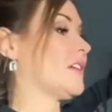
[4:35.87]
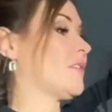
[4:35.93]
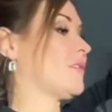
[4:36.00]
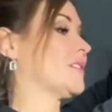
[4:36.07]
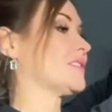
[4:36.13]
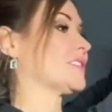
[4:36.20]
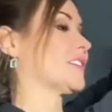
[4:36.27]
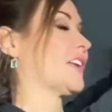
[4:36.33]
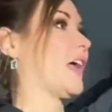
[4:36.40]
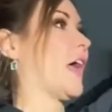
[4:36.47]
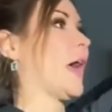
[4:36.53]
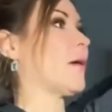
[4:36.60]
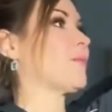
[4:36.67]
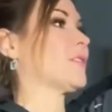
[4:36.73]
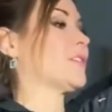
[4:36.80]
what's gonna
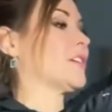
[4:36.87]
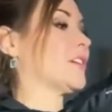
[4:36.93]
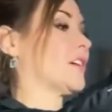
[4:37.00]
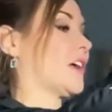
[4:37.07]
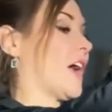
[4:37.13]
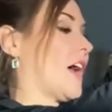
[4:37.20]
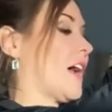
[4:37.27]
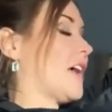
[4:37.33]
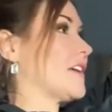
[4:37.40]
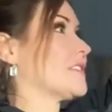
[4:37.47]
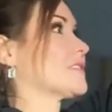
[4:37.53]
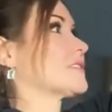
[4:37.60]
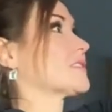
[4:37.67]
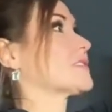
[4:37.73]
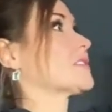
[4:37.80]
happen here,
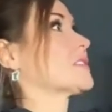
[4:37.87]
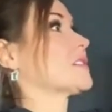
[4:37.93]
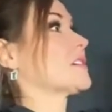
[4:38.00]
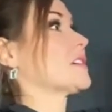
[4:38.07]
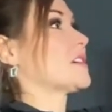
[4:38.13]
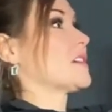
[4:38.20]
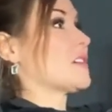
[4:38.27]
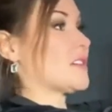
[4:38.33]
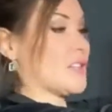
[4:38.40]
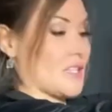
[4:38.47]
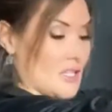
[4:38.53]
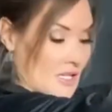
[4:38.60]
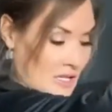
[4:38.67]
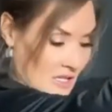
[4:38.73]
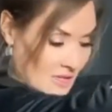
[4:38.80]
guys,
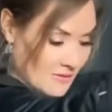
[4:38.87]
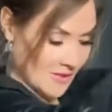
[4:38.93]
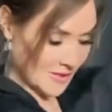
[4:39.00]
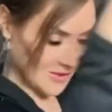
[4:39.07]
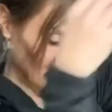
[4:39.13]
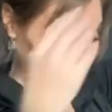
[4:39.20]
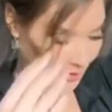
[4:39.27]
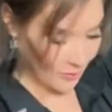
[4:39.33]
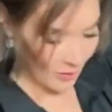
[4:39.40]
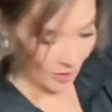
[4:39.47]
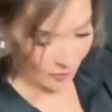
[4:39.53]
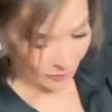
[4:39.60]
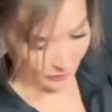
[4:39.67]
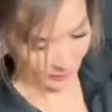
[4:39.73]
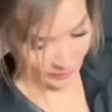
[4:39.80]
this is gonna be
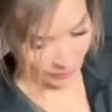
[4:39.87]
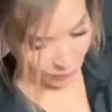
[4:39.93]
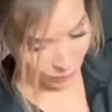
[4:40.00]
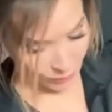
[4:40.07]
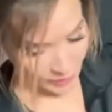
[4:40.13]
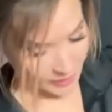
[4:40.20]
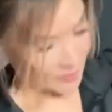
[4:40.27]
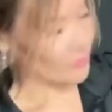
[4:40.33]
like a work in